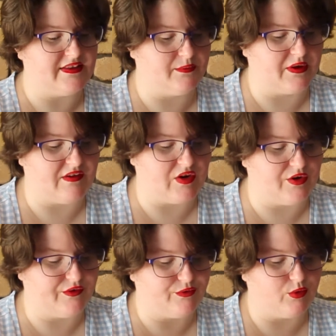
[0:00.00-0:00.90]
then we've
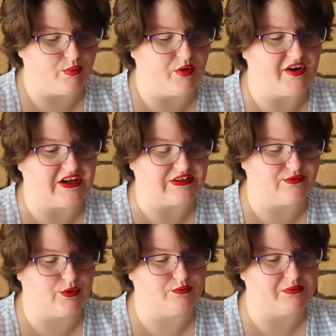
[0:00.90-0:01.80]
got 4 products
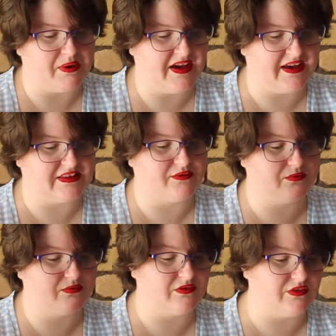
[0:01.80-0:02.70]
from Japan, the
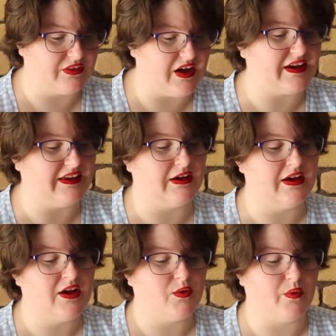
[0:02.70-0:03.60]
Lucky
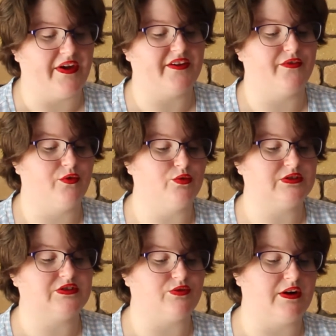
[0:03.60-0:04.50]
Wink Foot
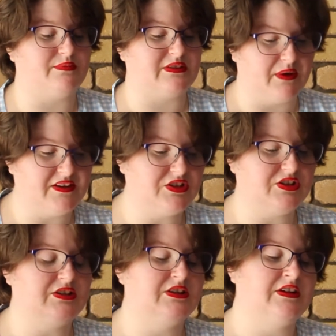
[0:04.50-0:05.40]
Scrub
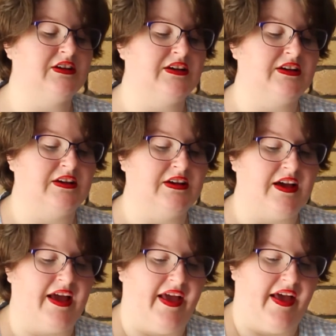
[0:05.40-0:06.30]
Sponge,
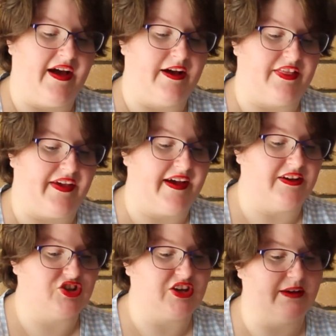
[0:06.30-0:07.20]
the
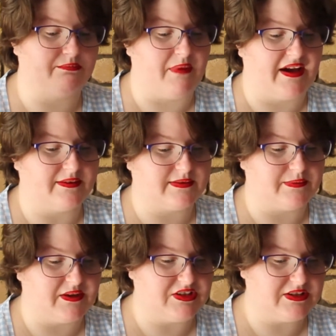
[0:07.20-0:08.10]
House Shaped Makeup
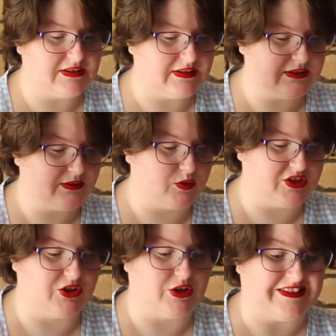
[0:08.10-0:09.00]
Sponges,
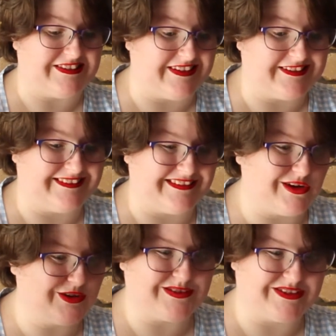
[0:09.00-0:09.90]
which you get 6 of
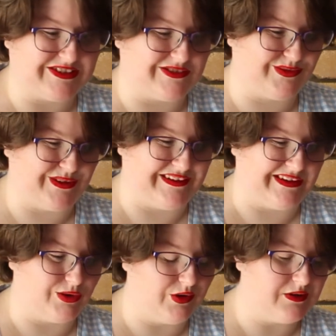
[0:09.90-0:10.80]
those, which is really
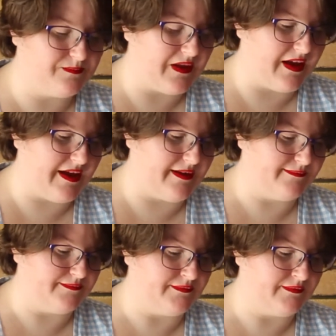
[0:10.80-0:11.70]
good,
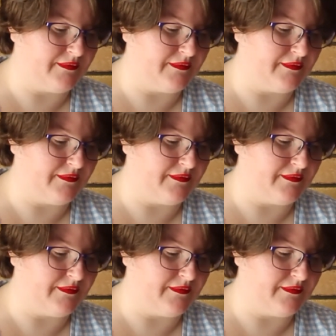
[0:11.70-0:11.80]
the